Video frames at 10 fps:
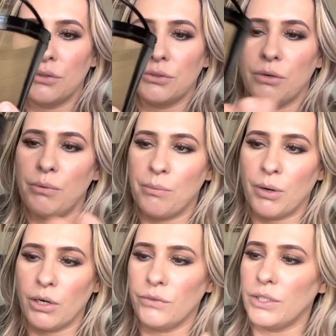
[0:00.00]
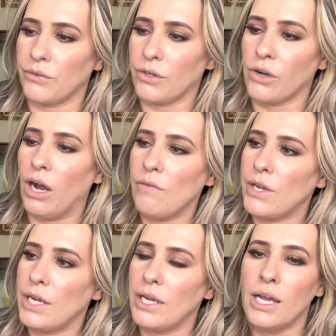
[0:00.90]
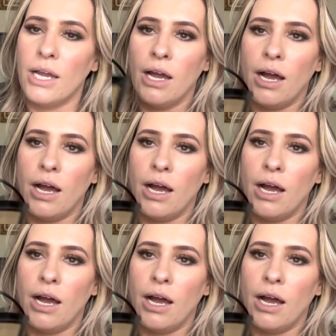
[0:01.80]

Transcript: it's going to be perfect for coffee.